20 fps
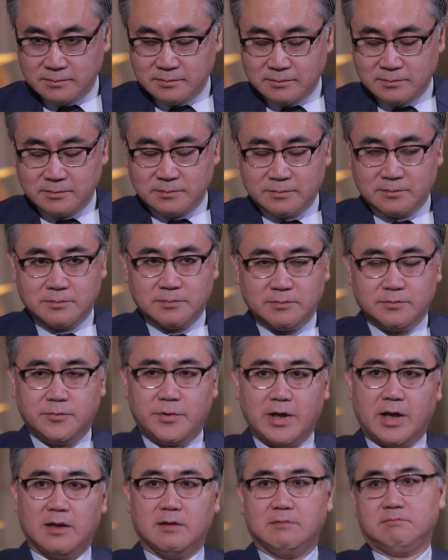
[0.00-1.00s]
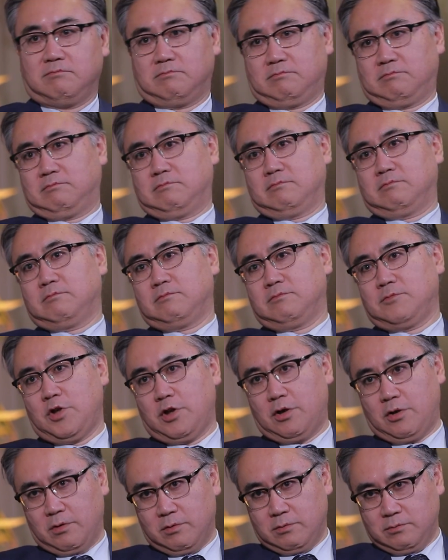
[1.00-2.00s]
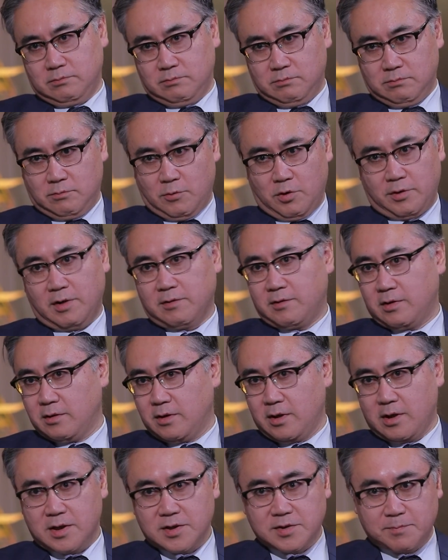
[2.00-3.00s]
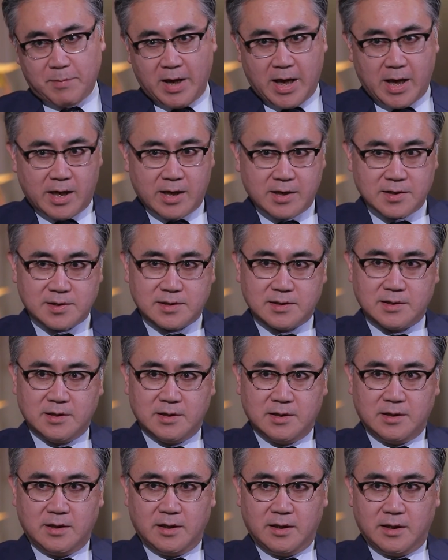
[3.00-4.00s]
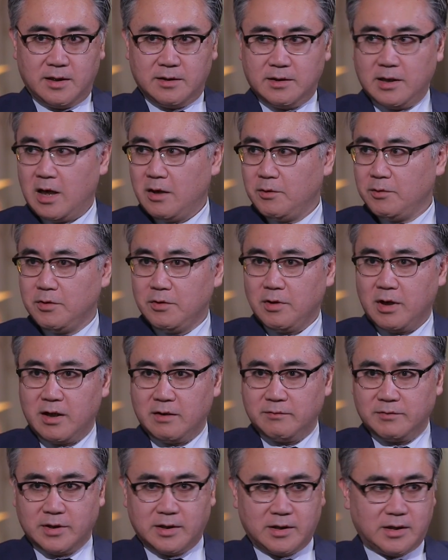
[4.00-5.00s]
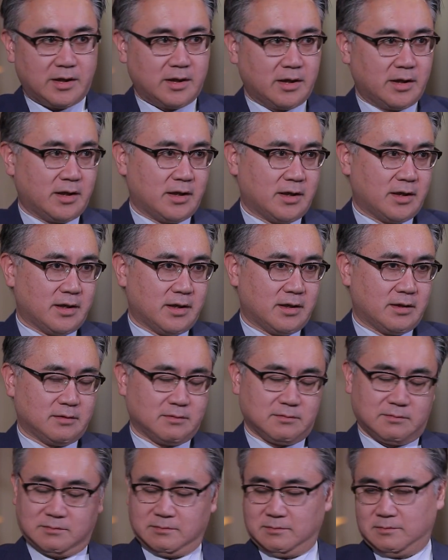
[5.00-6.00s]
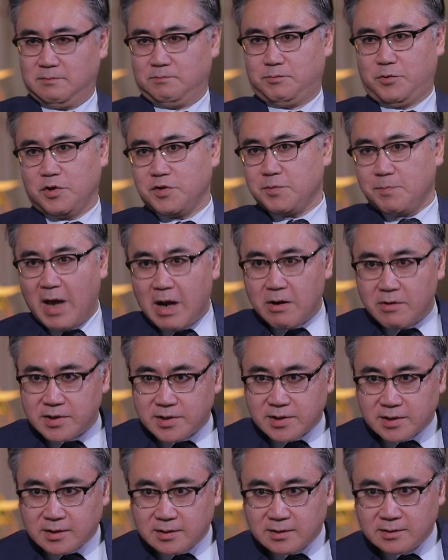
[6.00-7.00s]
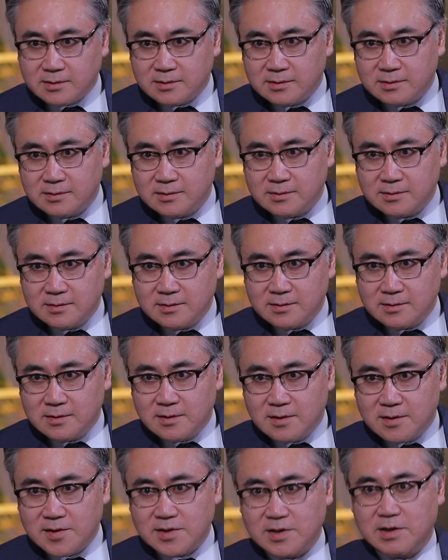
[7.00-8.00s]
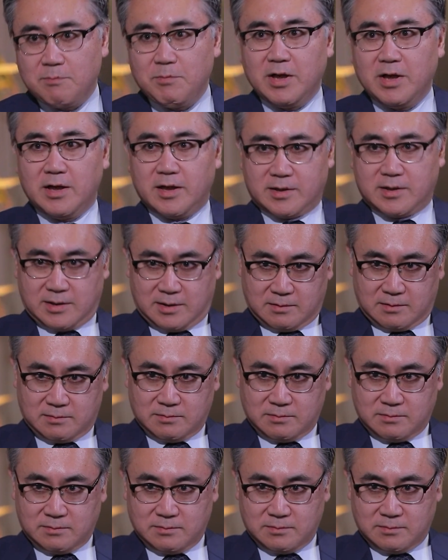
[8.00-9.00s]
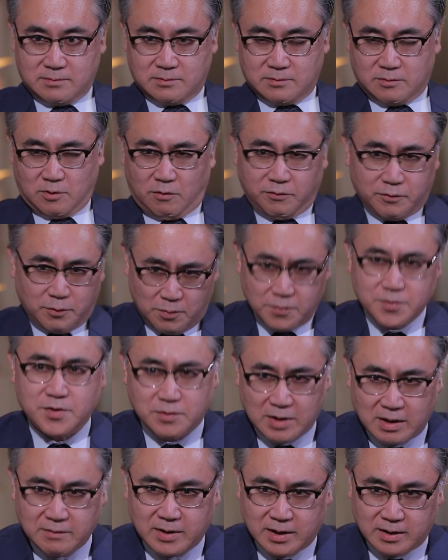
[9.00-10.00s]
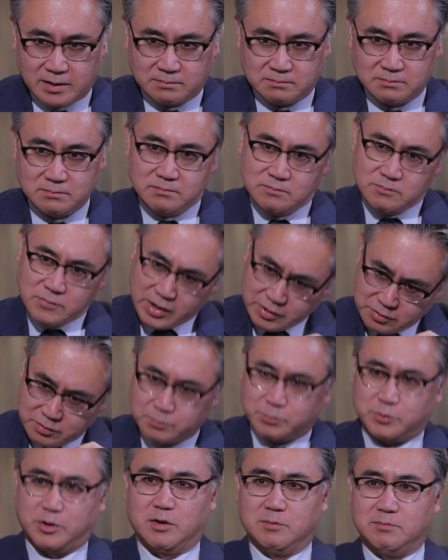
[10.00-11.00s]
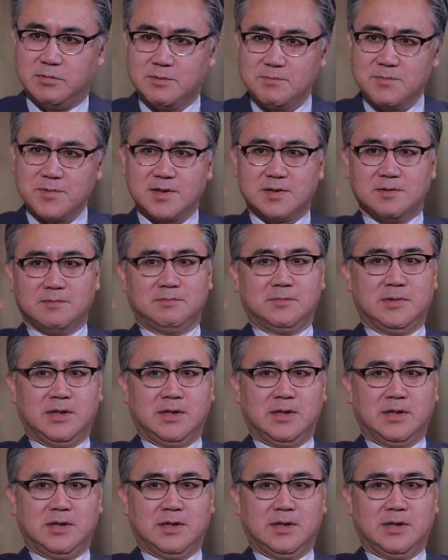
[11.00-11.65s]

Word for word: Nothing. Then, you know, more than 30 years passed, and now you have a prosperity stability. Of course, you have a little problems,